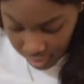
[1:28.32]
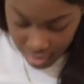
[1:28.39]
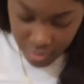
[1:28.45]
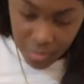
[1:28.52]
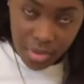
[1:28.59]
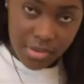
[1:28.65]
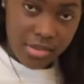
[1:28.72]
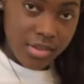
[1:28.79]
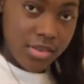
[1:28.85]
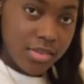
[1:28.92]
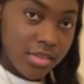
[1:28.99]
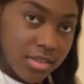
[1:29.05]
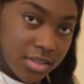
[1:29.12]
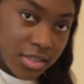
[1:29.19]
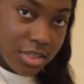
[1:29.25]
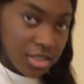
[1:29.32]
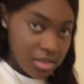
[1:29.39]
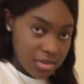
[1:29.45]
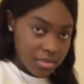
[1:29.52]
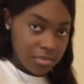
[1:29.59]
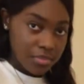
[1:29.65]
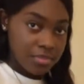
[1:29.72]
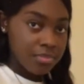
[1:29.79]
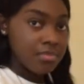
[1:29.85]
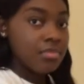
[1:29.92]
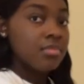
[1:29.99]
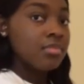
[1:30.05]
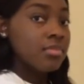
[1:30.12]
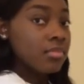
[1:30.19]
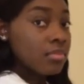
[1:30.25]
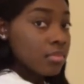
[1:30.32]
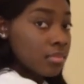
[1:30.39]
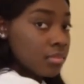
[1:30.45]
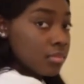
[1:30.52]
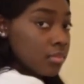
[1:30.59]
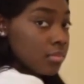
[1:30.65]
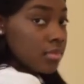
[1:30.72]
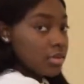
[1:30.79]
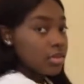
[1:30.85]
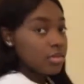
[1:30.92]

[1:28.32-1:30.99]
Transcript: can wear it to go to the gym. You